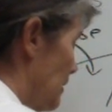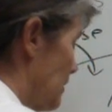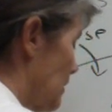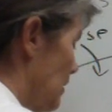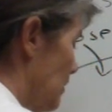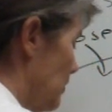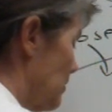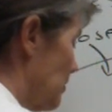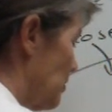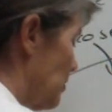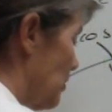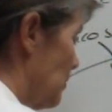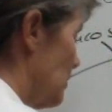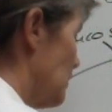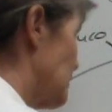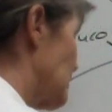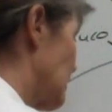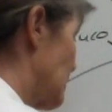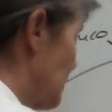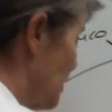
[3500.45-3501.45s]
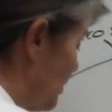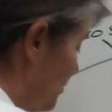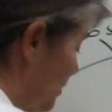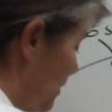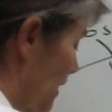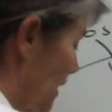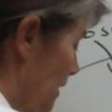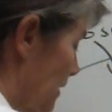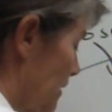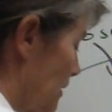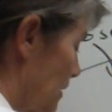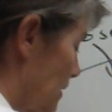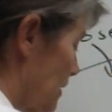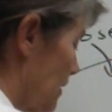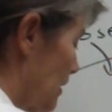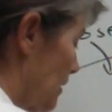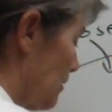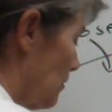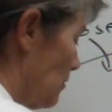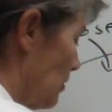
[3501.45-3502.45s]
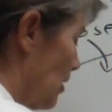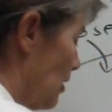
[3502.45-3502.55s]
It's also known as the citric acid cycle.